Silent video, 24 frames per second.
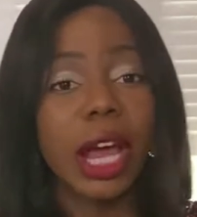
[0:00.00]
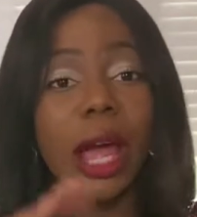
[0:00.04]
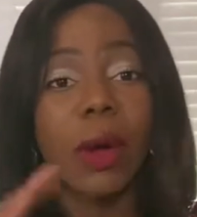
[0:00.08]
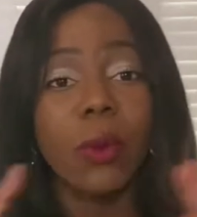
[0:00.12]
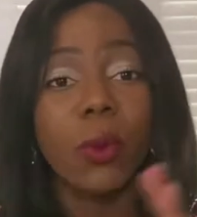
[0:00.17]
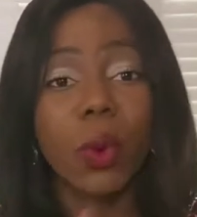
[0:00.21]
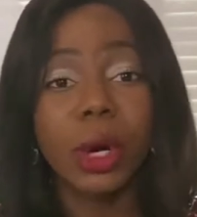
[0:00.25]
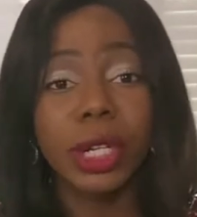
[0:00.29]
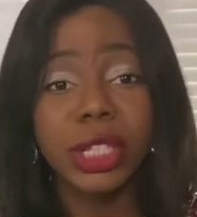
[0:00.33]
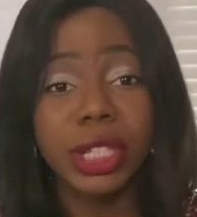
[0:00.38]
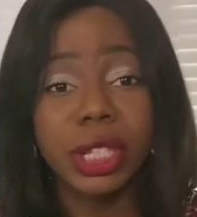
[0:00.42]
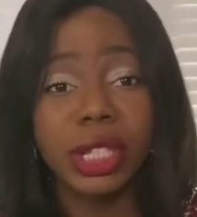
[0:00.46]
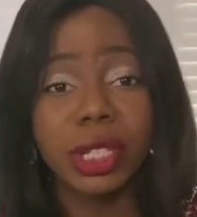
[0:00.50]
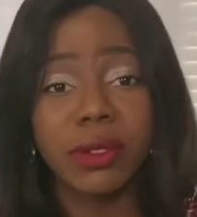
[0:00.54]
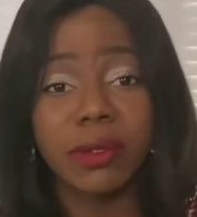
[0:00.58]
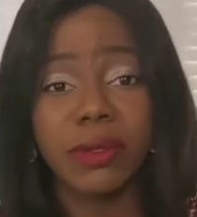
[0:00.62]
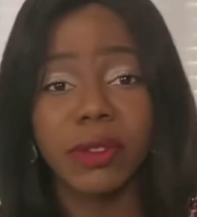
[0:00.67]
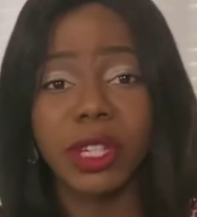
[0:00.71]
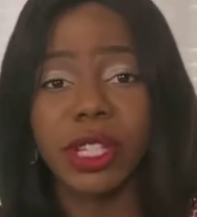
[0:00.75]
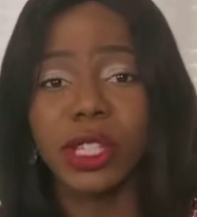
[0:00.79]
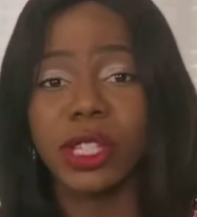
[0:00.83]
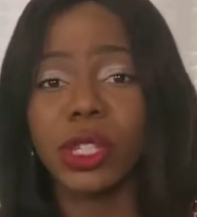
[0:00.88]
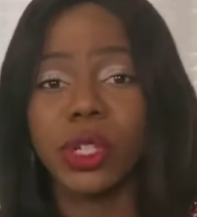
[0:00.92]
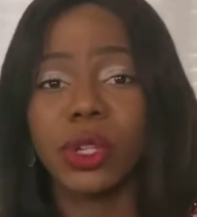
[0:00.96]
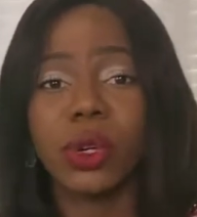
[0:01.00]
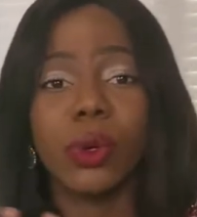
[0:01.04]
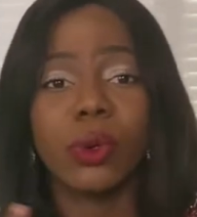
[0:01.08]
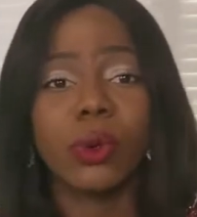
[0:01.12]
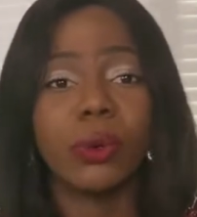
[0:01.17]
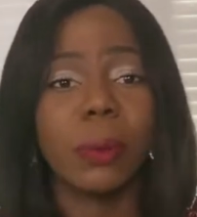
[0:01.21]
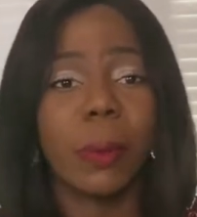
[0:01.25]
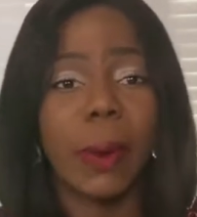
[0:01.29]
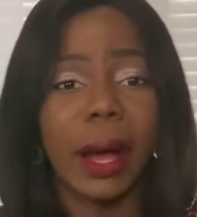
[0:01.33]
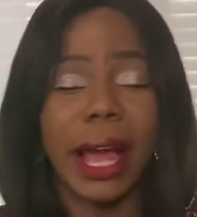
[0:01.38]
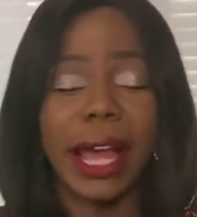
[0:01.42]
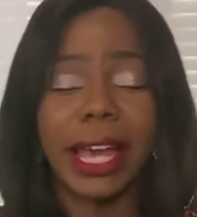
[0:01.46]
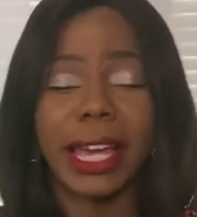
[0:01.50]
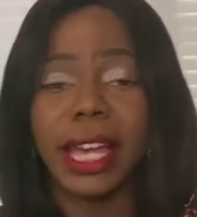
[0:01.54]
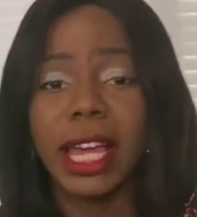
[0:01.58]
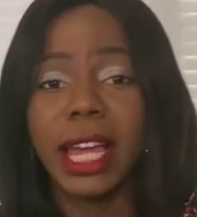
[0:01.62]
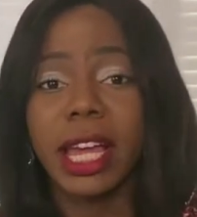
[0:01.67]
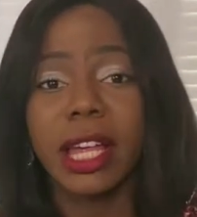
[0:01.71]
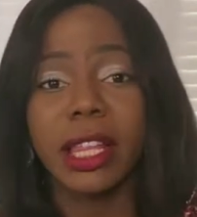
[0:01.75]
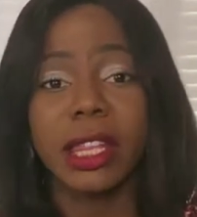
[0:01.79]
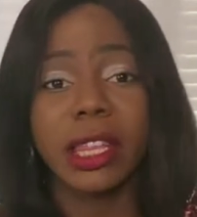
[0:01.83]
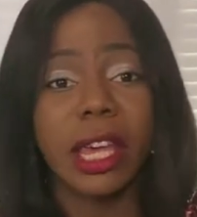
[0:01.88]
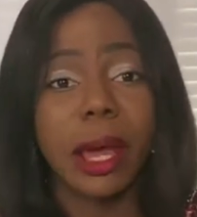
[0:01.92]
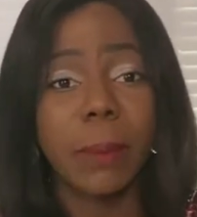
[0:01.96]
I watched the video by
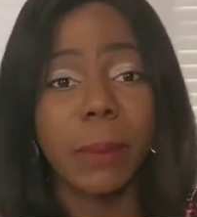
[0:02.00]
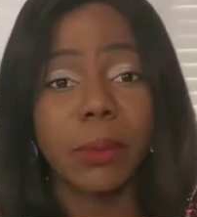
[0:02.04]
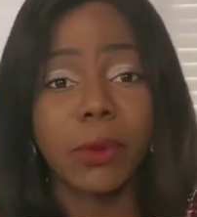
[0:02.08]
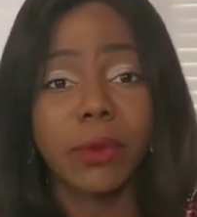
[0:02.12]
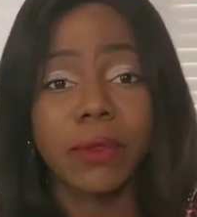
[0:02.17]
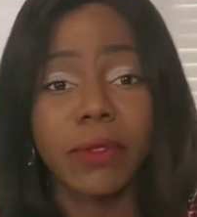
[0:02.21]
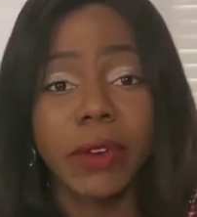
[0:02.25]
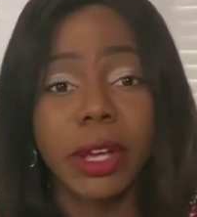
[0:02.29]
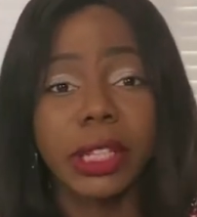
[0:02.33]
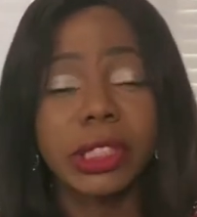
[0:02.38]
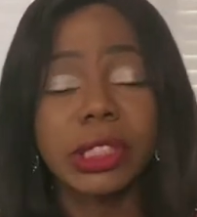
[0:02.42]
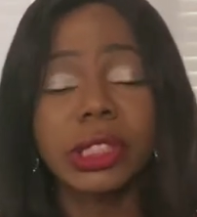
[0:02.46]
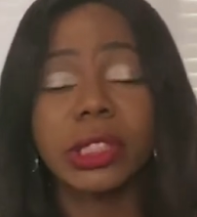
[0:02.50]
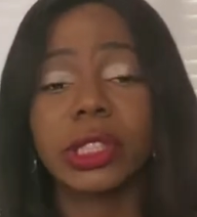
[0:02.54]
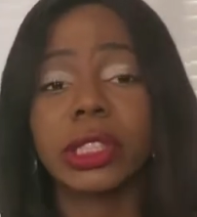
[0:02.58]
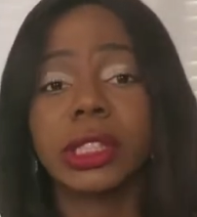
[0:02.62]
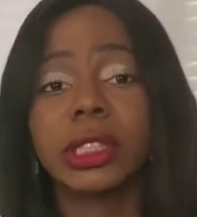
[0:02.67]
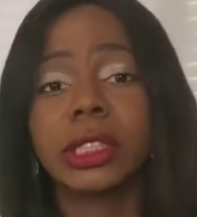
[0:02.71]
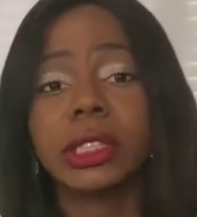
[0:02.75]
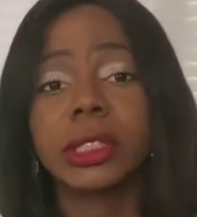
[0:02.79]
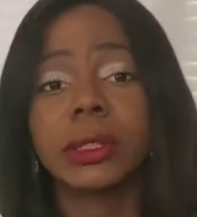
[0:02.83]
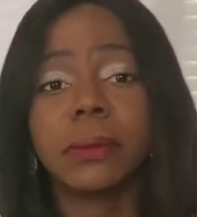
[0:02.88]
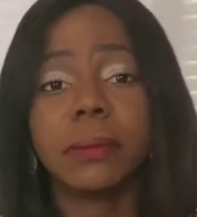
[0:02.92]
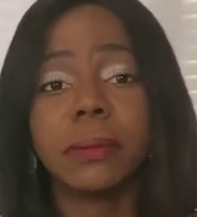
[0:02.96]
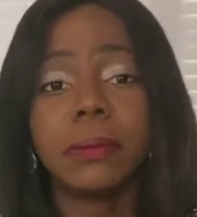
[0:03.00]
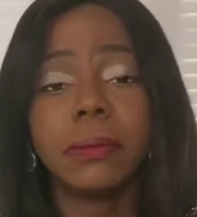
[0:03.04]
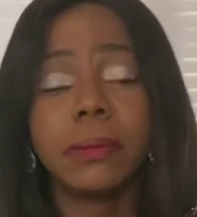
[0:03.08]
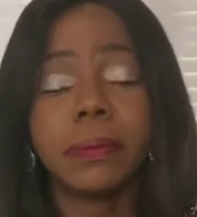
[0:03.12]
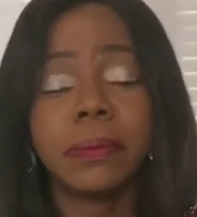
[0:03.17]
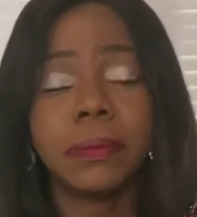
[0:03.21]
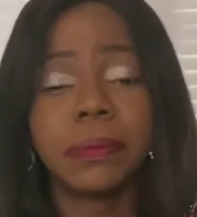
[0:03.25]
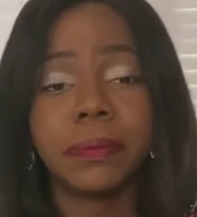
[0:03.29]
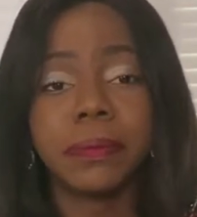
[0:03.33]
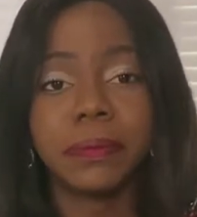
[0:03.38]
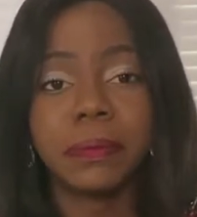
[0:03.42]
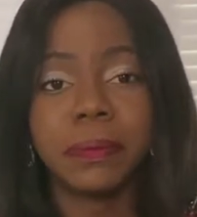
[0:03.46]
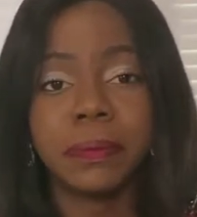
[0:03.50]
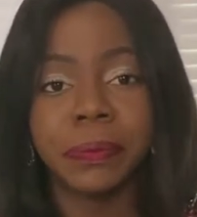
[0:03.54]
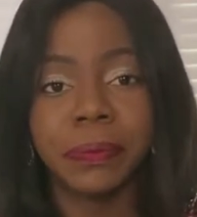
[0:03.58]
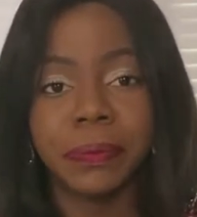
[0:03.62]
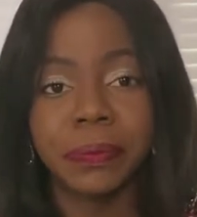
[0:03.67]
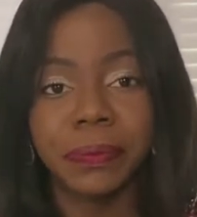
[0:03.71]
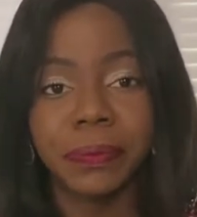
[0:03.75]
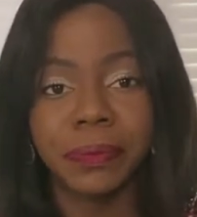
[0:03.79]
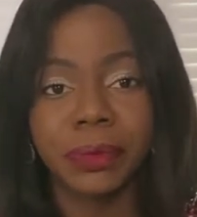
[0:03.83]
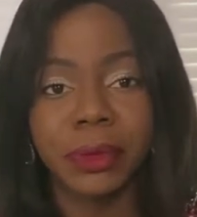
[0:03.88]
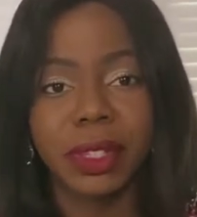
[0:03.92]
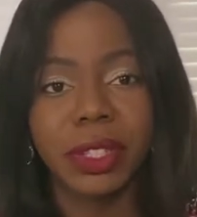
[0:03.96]
their professors.
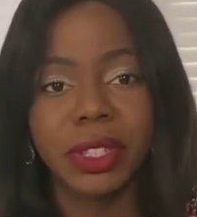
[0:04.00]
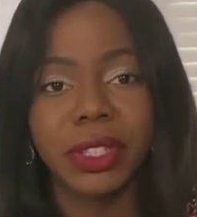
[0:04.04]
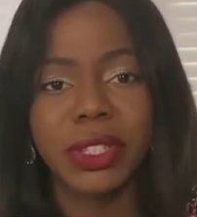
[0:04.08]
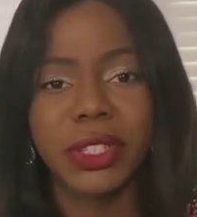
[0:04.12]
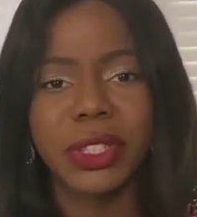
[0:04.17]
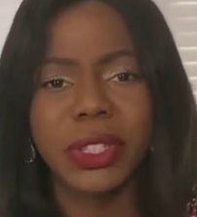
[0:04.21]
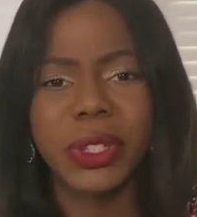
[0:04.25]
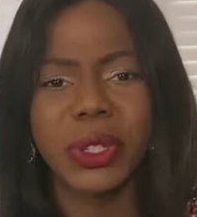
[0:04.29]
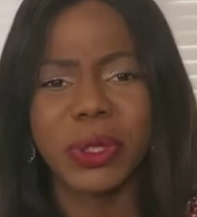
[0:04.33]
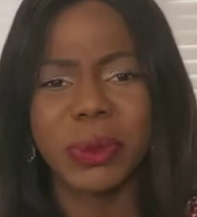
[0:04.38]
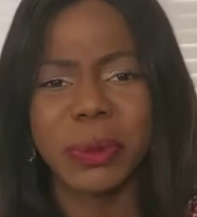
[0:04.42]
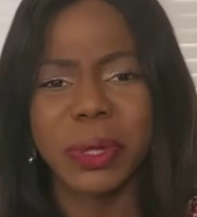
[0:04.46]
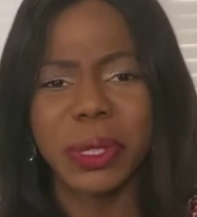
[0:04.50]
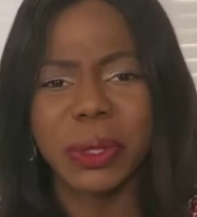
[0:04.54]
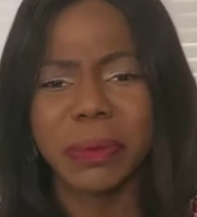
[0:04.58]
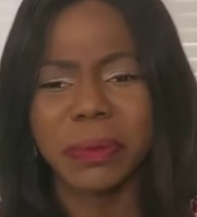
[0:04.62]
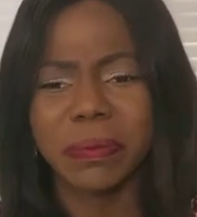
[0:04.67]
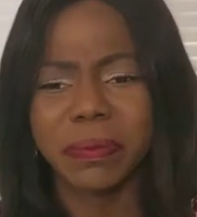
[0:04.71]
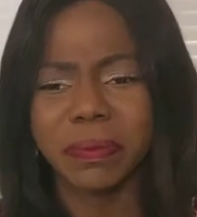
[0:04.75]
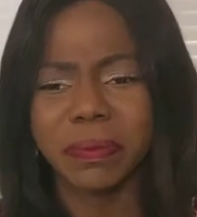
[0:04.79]
Excuse me.